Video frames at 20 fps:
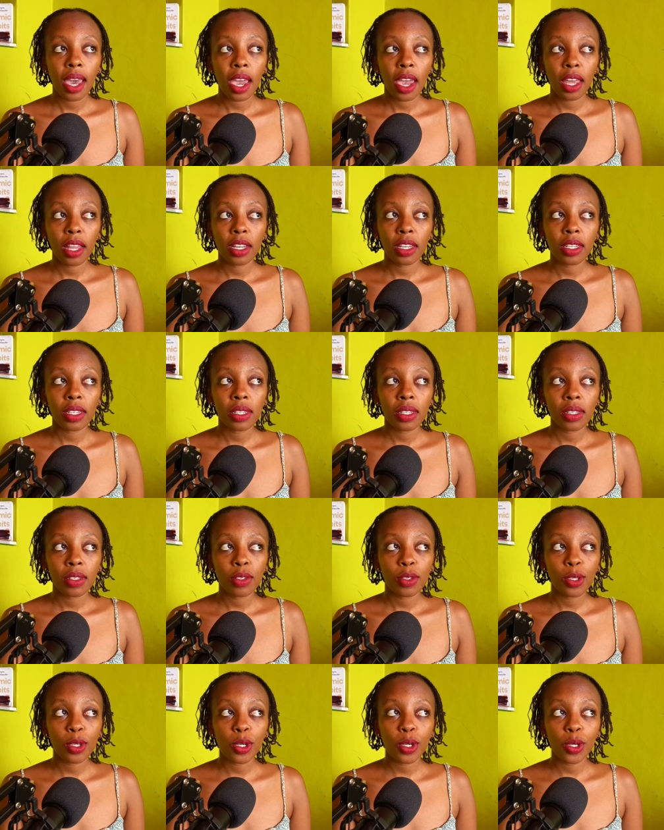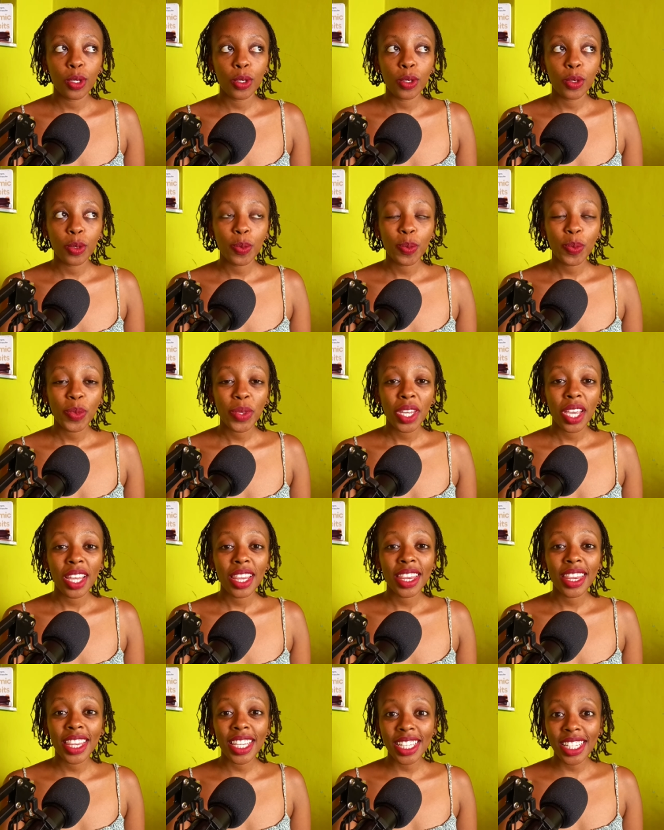And so
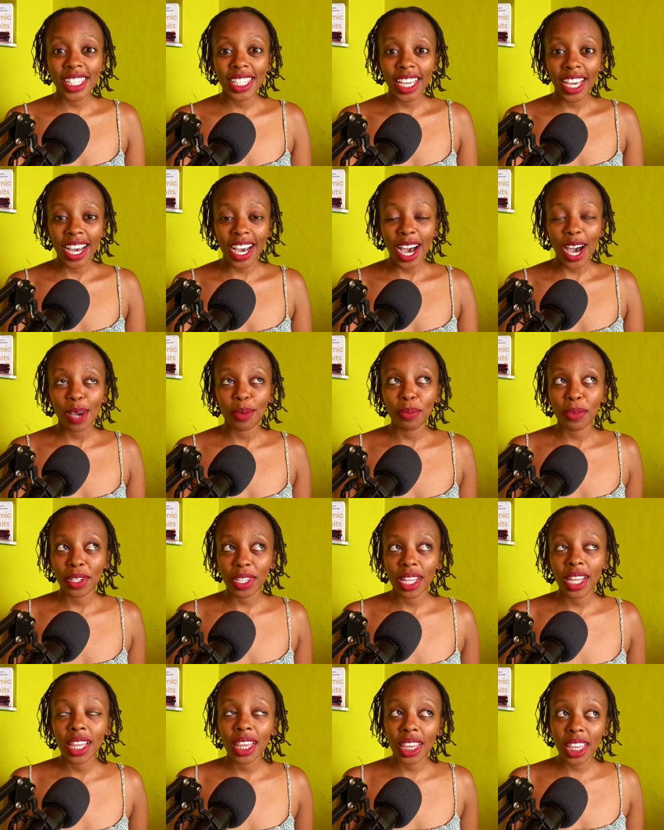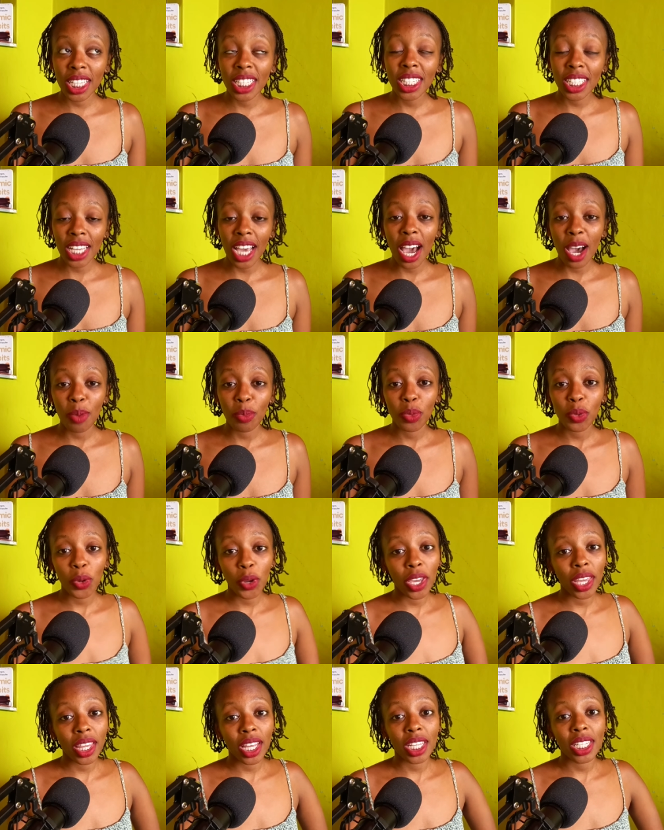this year, I'm this year I'm
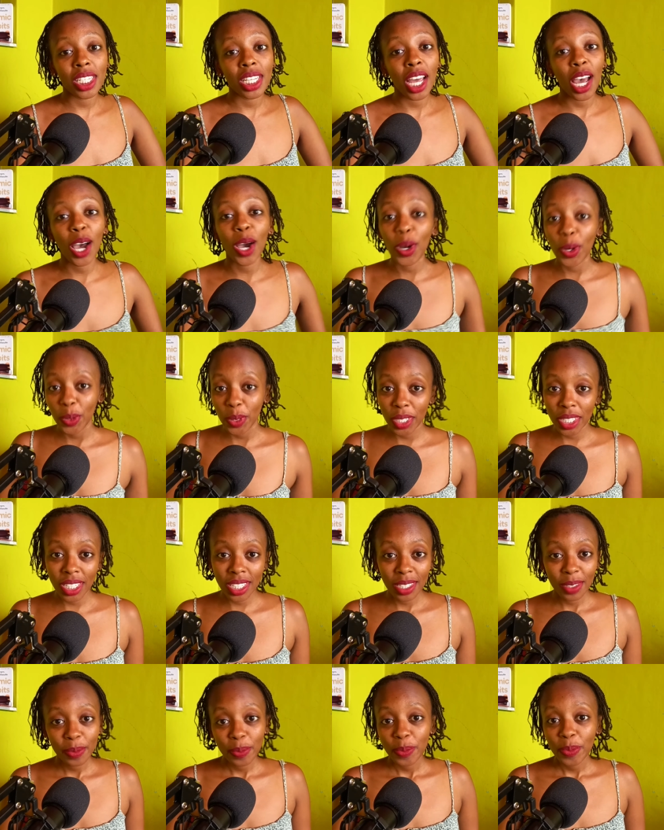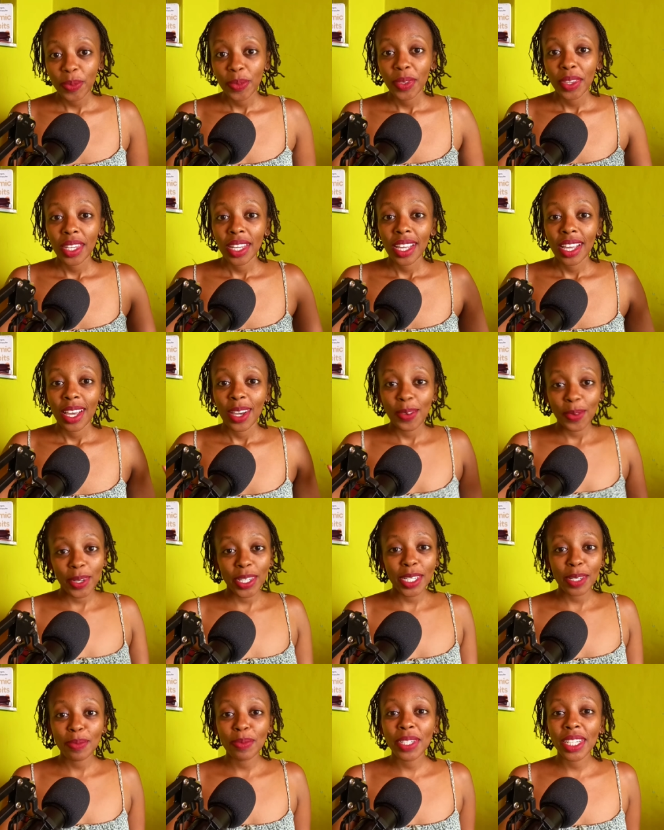throwing that out.
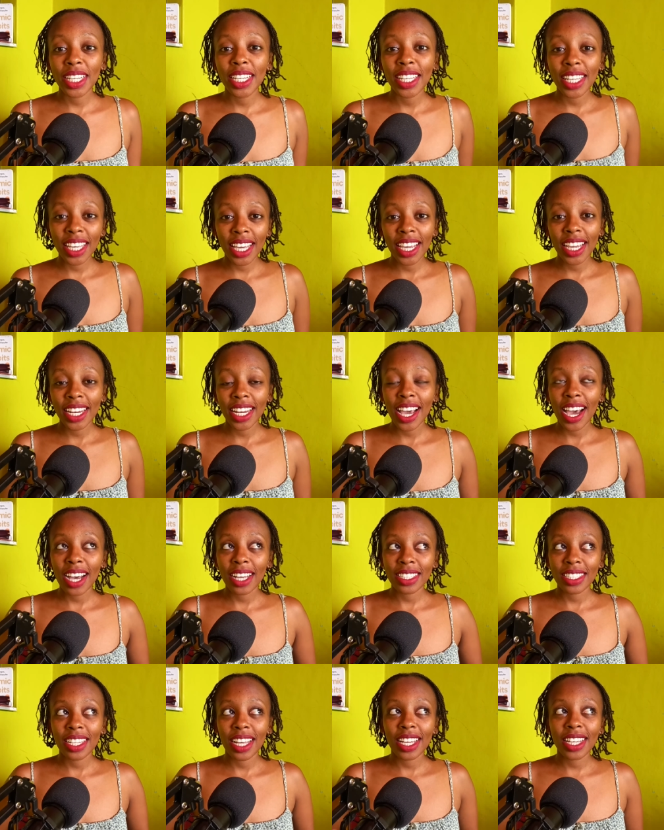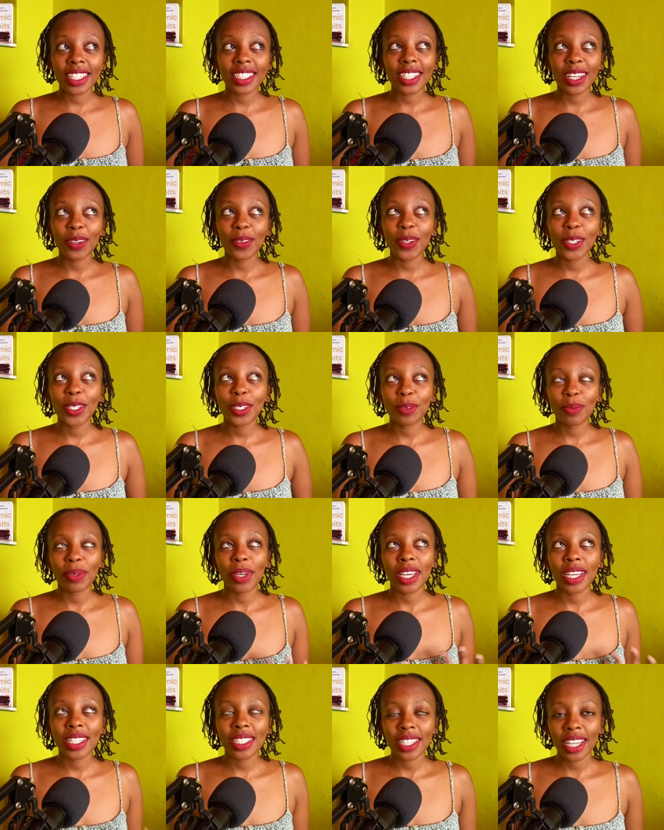What I'm bringing in as is I want to
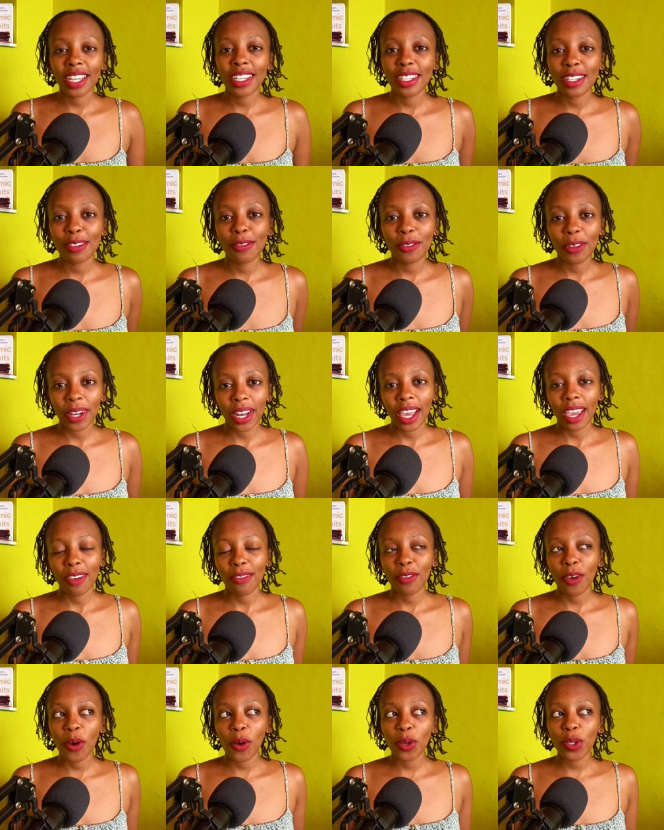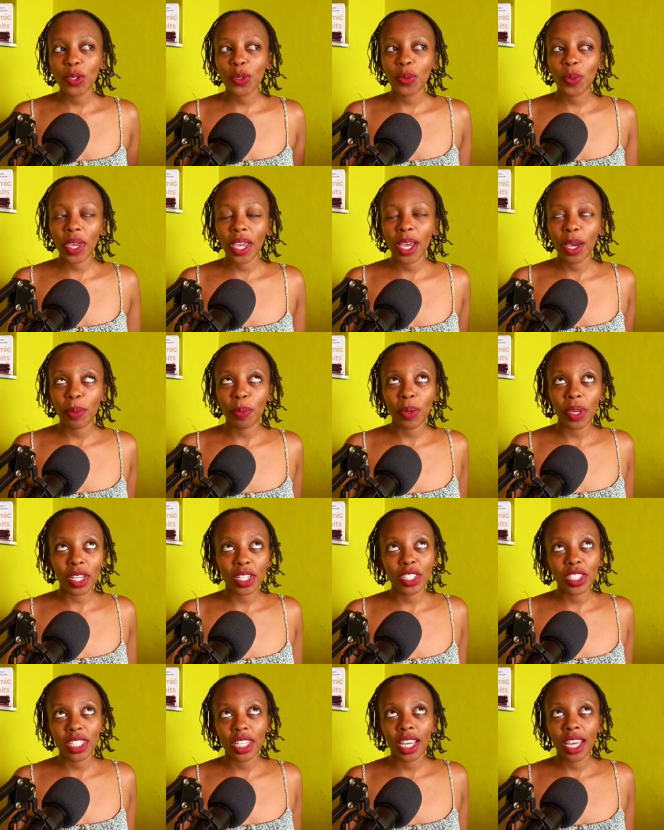be excited for life. I want to wake up
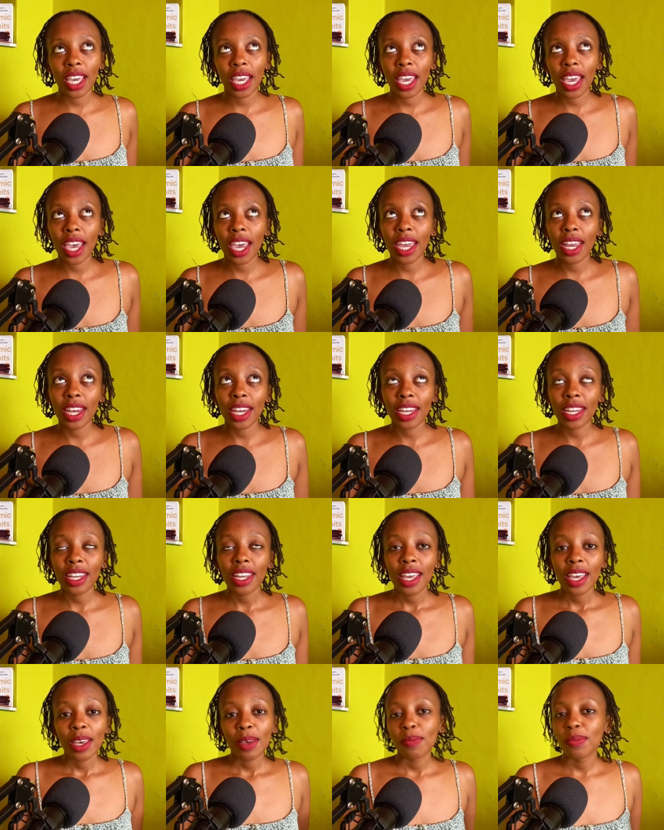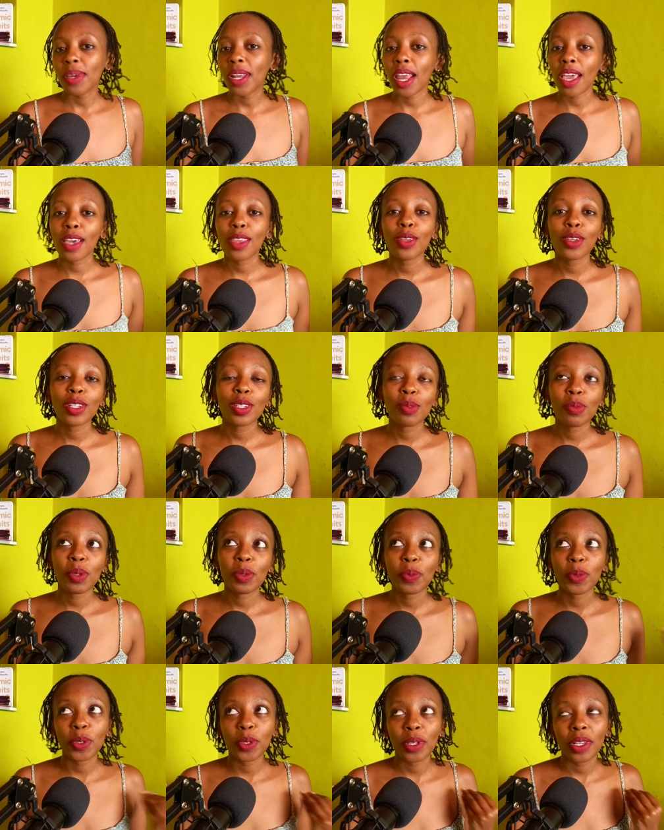each day and be like those
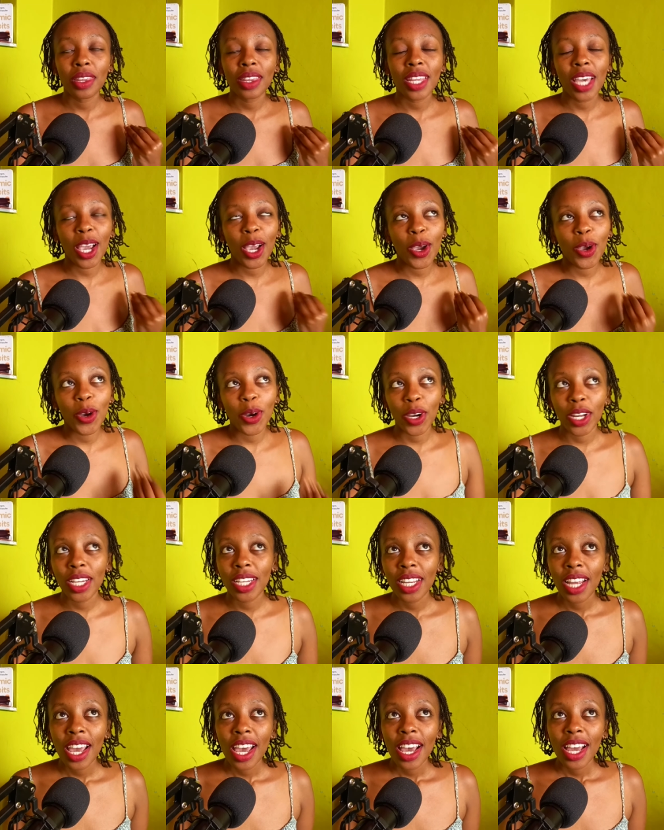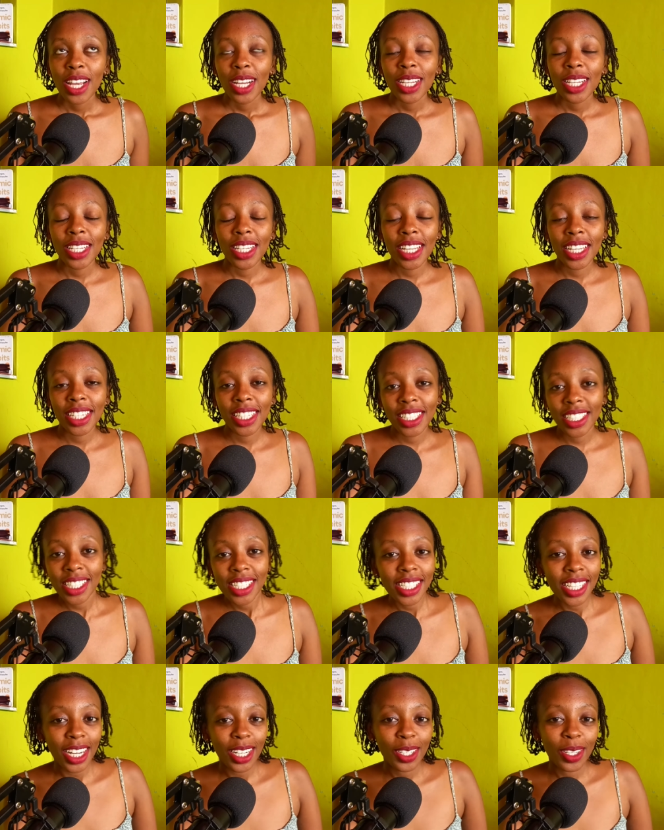people. Thank God today didn't
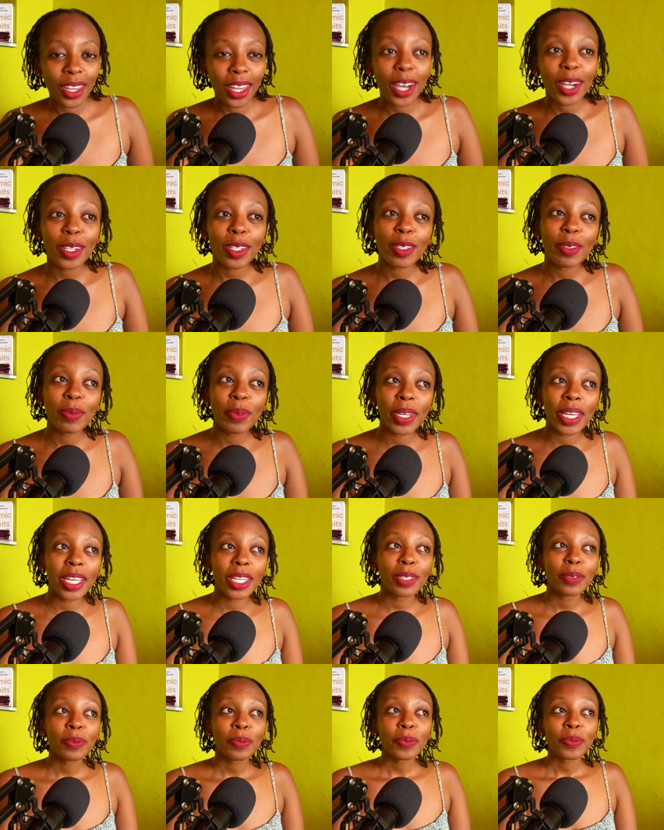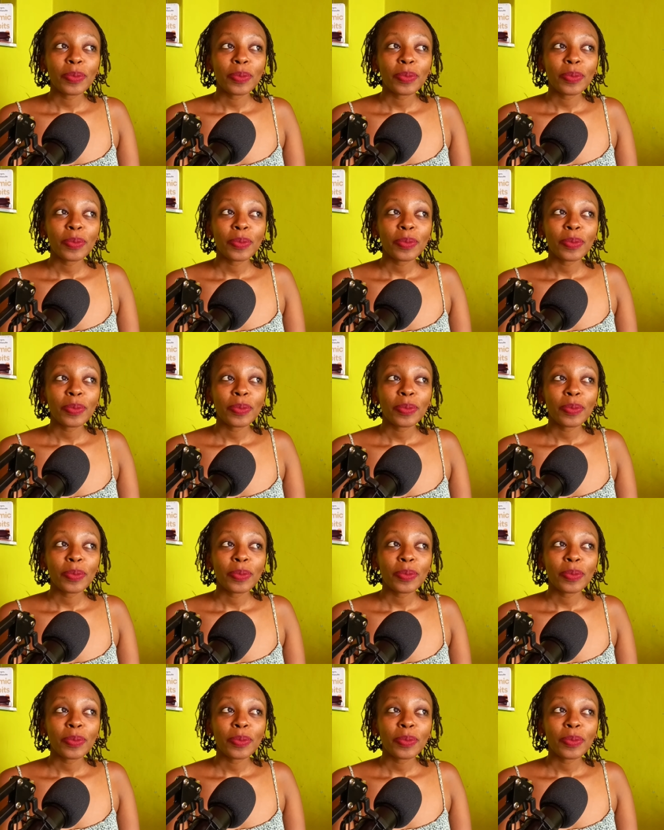start without me.